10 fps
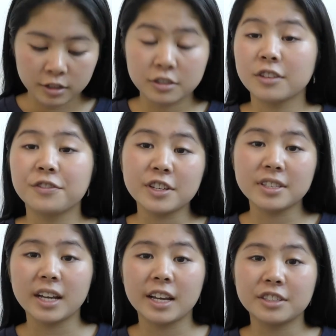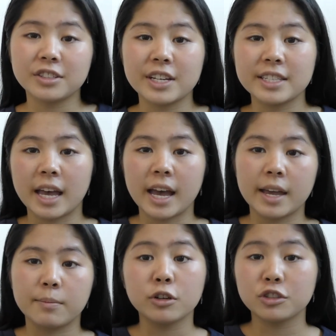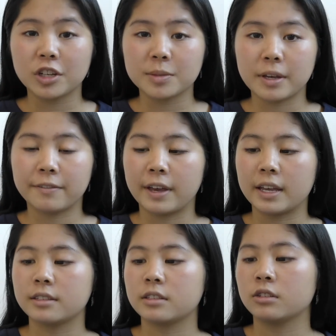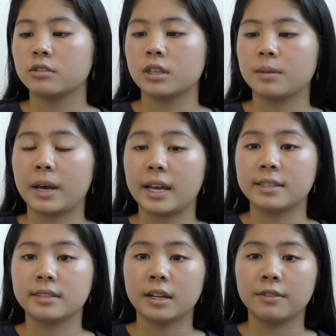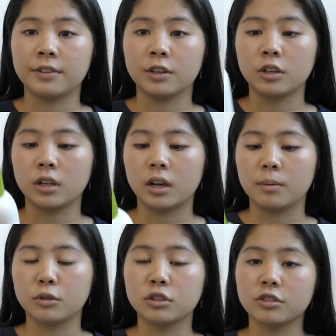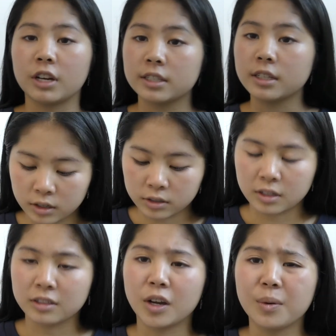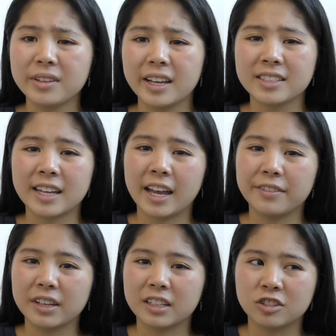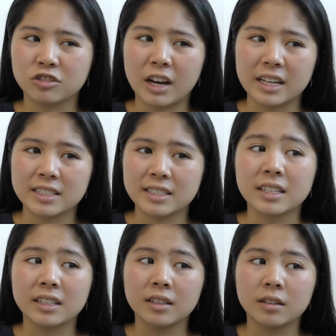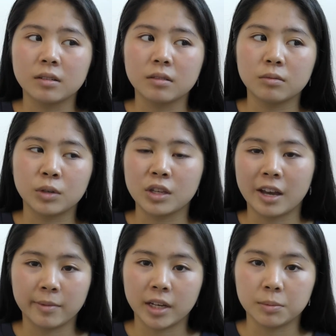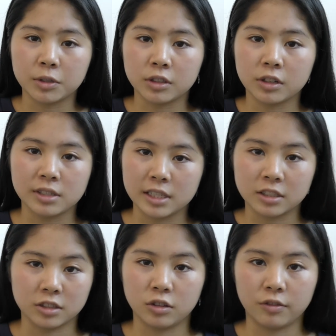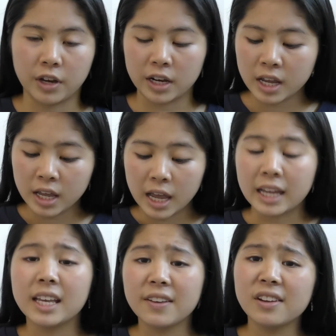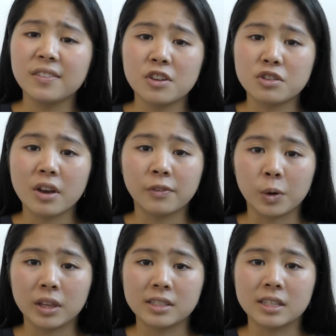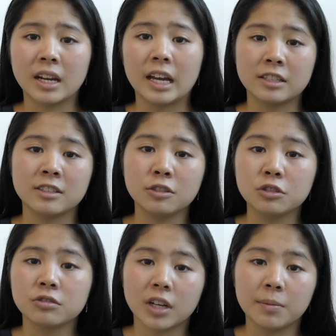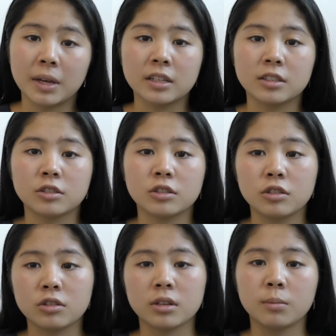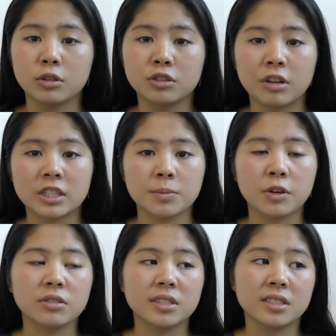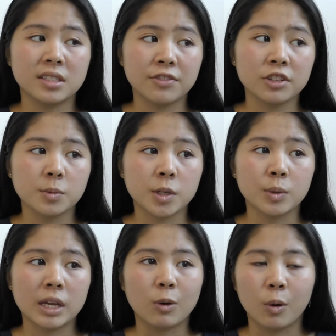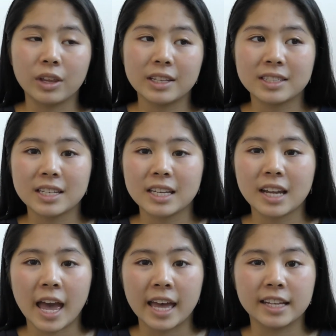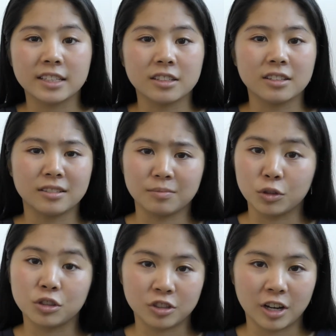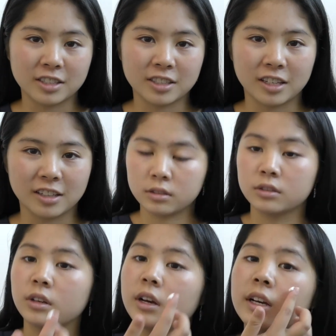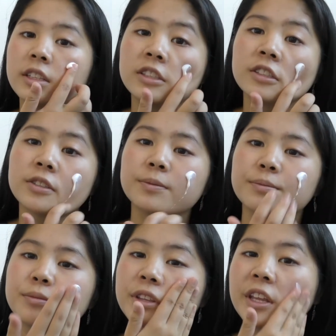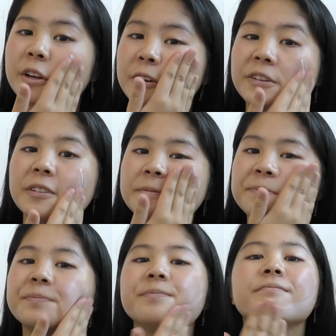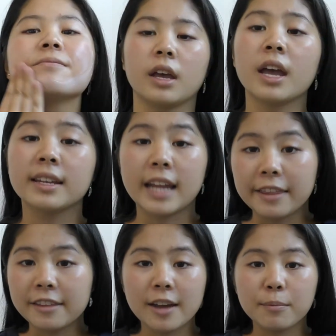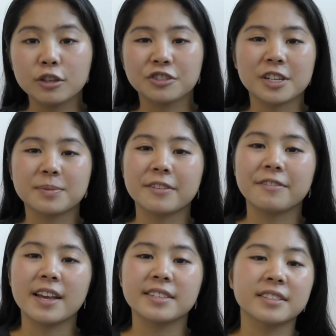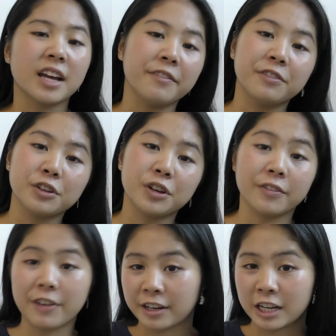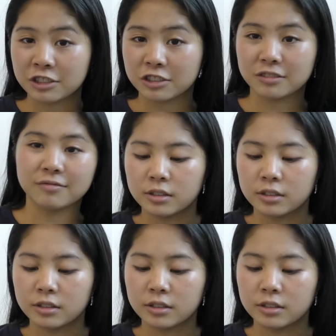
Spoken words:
So the first thing I do is I moisturize my face using my Cetaphil moisturizer, because no one likes to have like dry skin when you have makeup on, because that's just not fun. And even if you do have oily skin, I still do recommend to use a moisturizer because there's a difference between oily skin and moisturized skin. So I just put that on. Now that I've moisturized my face, it's time for foundation.